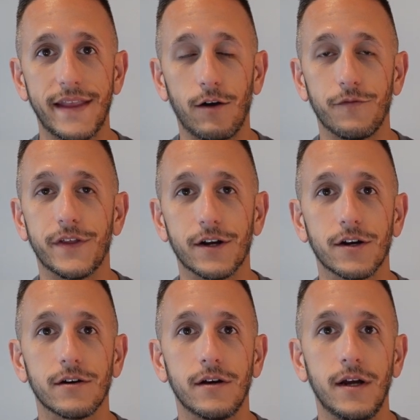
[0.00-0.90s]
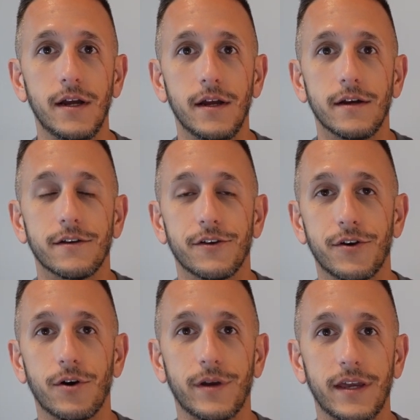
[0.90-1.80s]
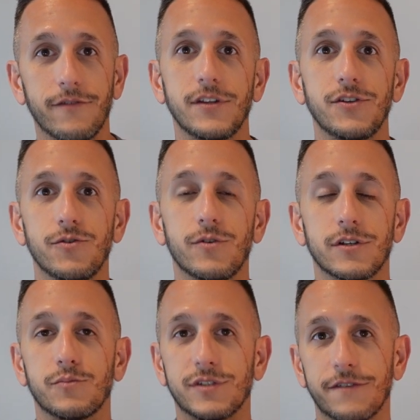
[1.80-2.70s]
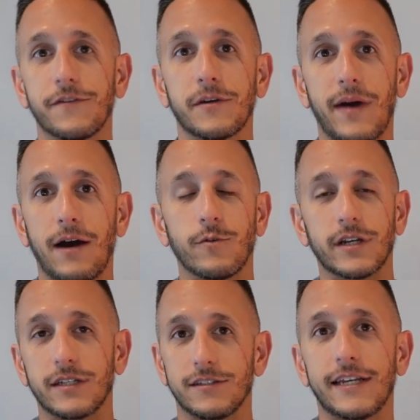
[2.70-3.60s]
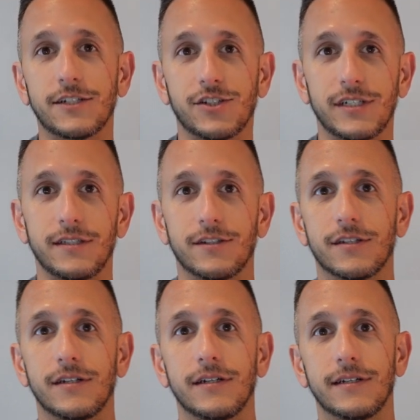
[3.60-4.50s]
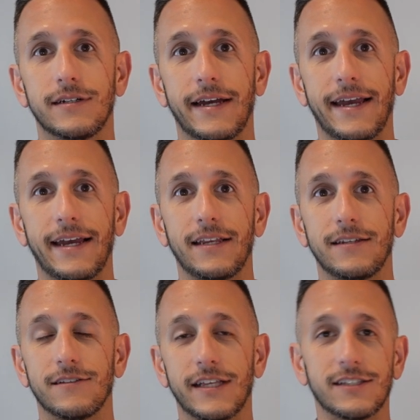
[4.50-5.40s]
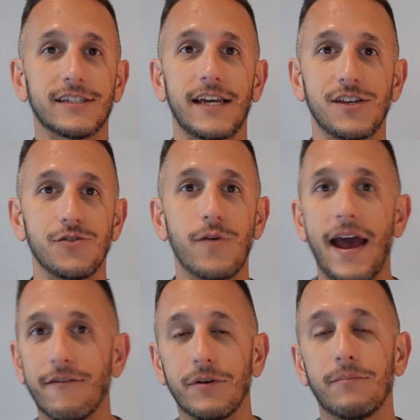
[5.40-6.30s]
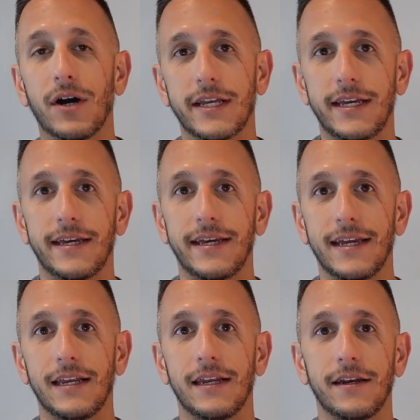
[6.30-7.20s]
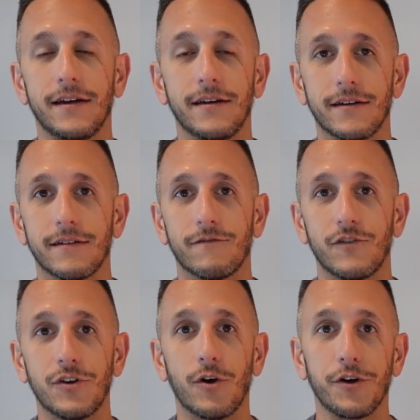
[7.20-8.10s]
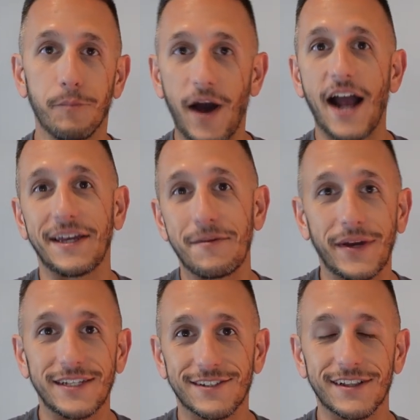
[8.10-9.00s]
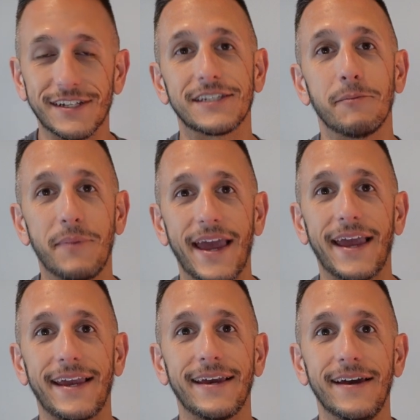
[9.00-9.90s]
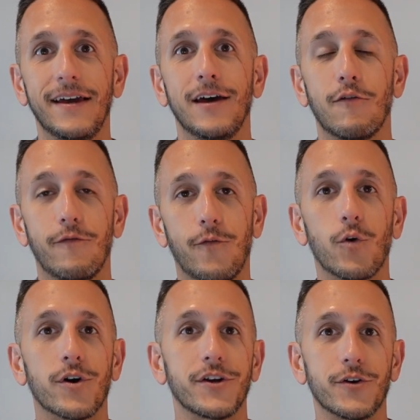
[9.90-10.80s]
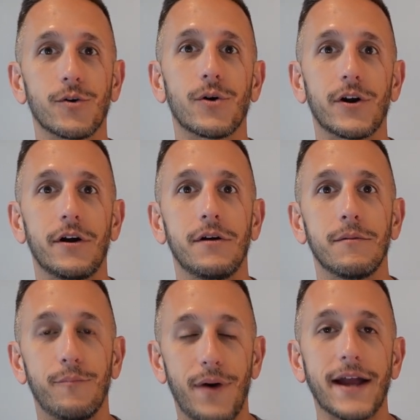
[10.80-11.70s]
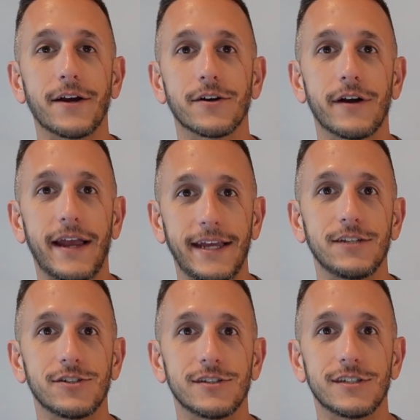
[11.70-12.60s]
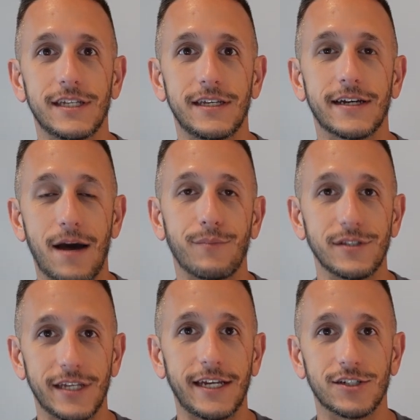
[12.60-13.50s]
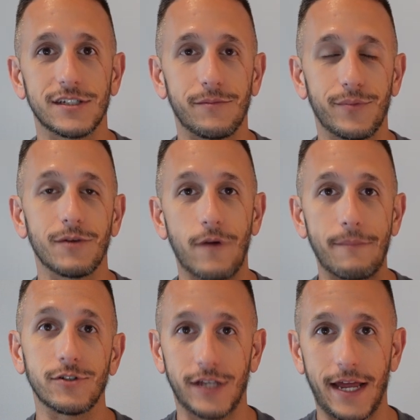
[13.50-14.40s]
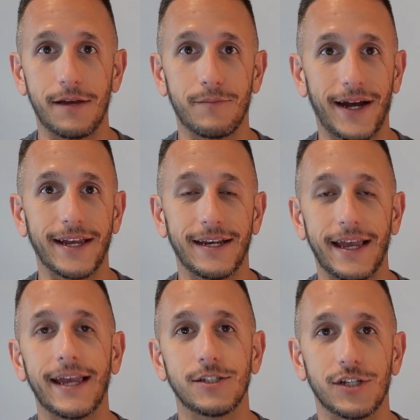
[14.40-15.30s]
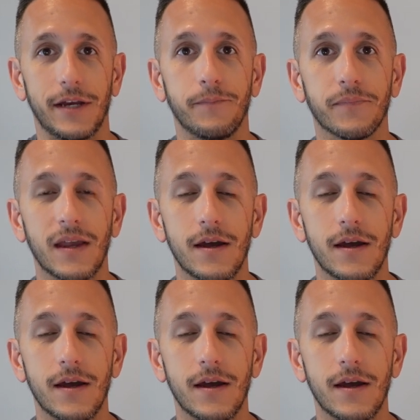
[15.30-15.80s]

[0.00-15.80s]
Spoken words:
Now, if they're, giving you a specific amount with concessions, and let's say you have the money in, your pocket basically to pay for your buyer agency compensation to be represented by an agent,